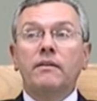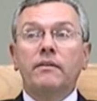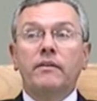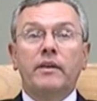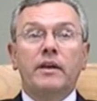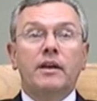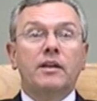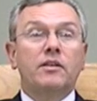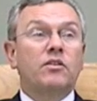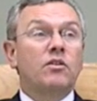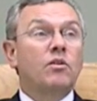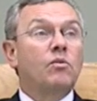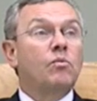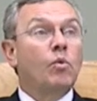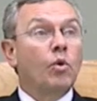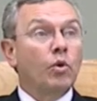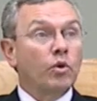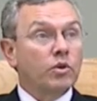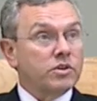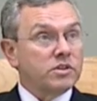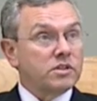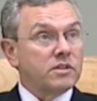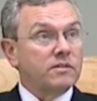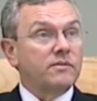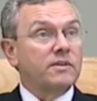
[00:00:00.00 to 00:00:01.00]
The, the
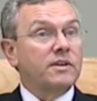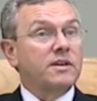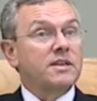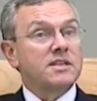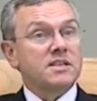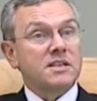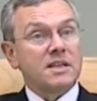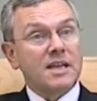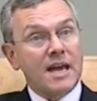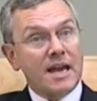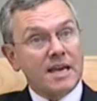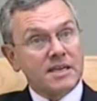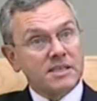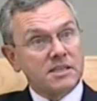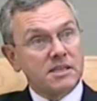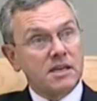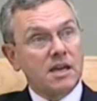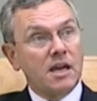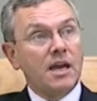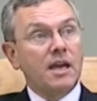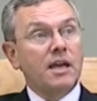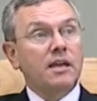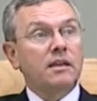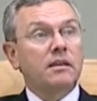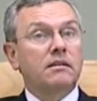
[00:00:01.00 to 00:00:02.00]
worst of it is last
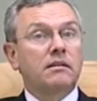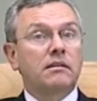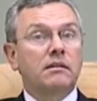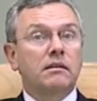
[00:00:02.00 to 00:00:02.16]
night,